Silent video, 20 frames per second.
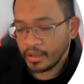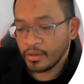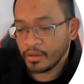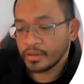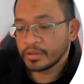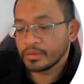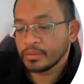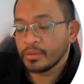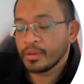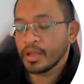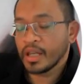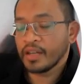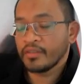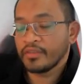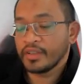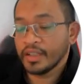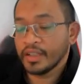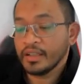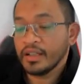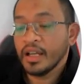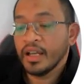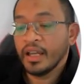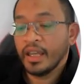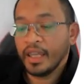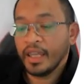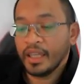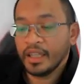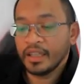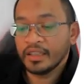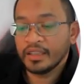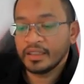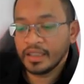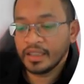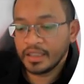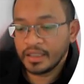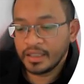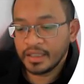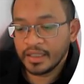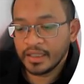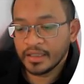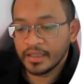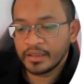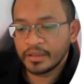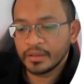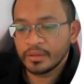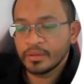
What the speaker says: and also have the entity.